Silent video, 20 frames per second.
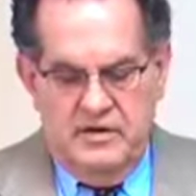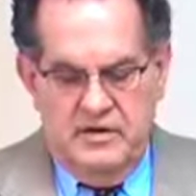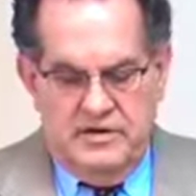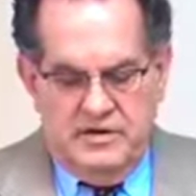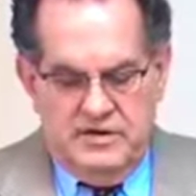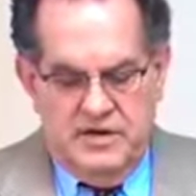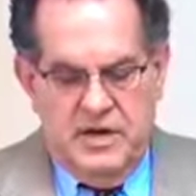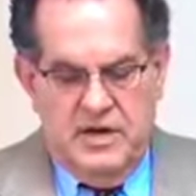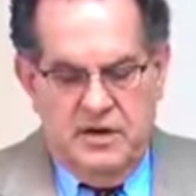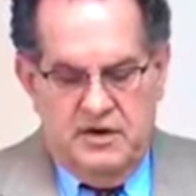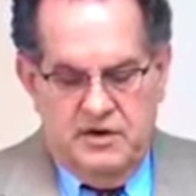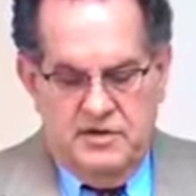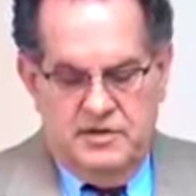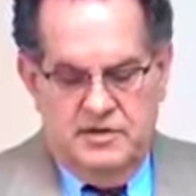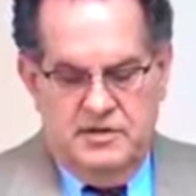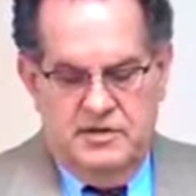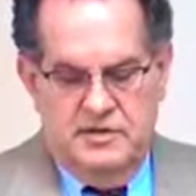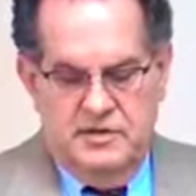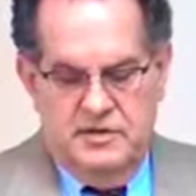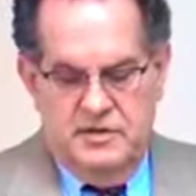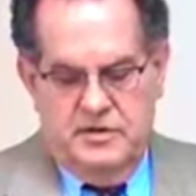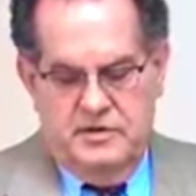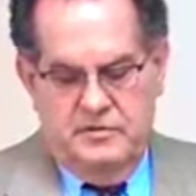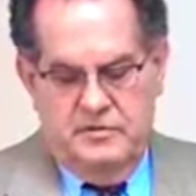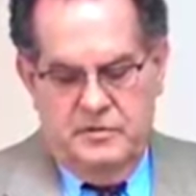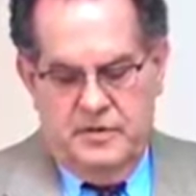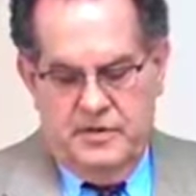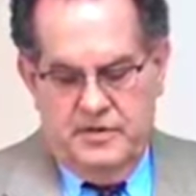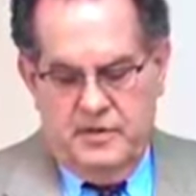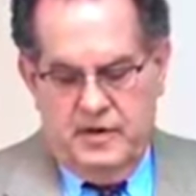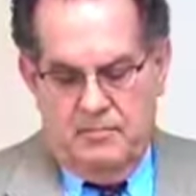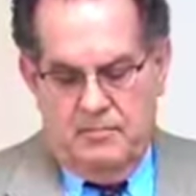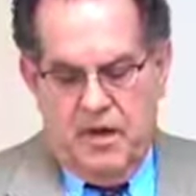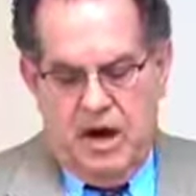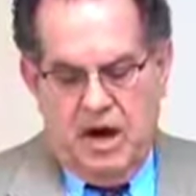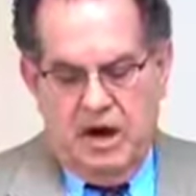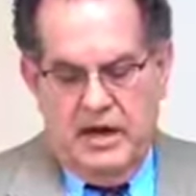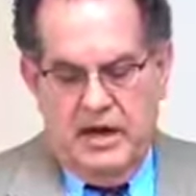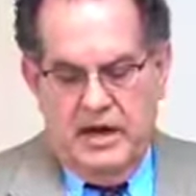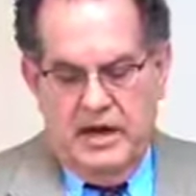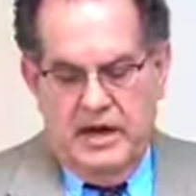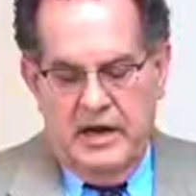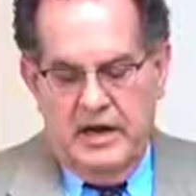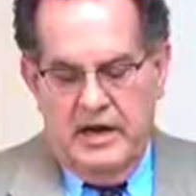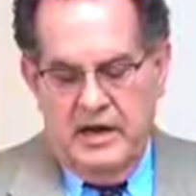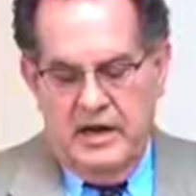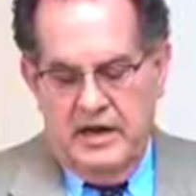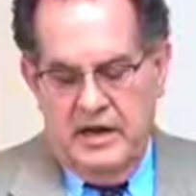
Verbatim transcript: sinners with their bargaining.